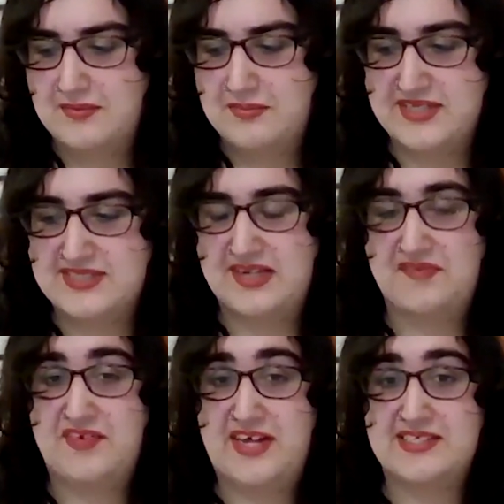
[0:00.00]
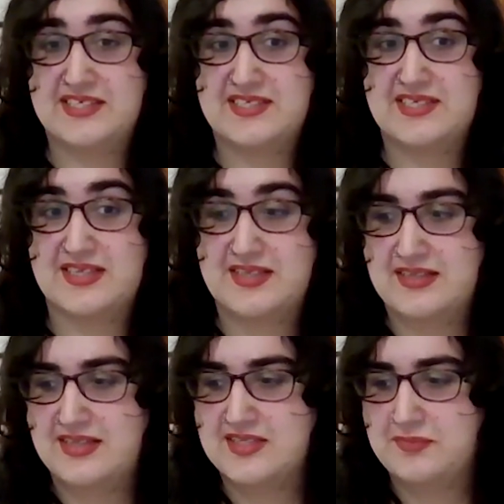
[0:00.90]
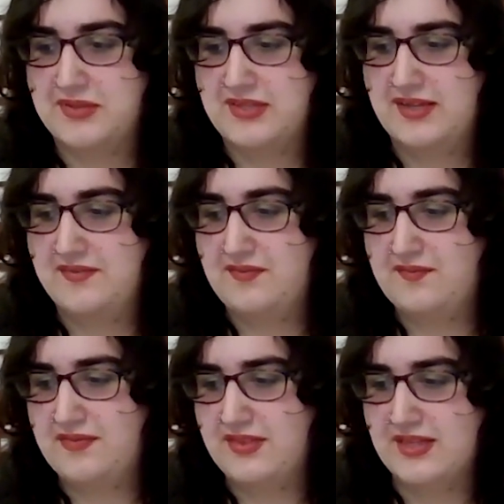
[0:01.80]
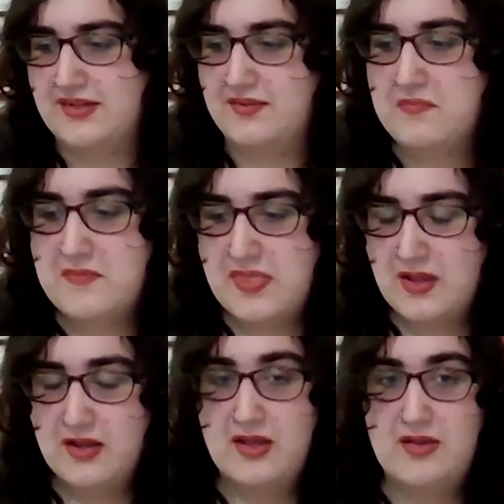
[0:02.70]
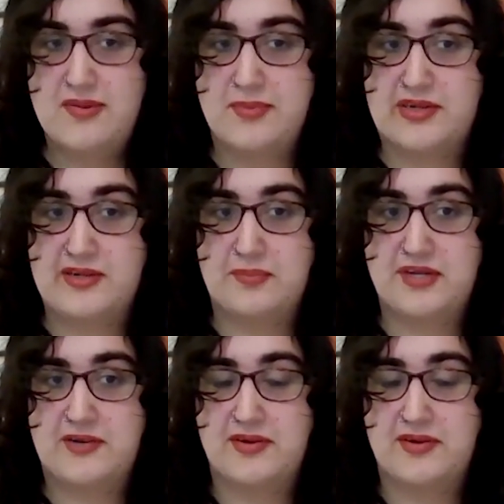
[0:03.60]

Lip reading: my steadfastness in this belief that people should be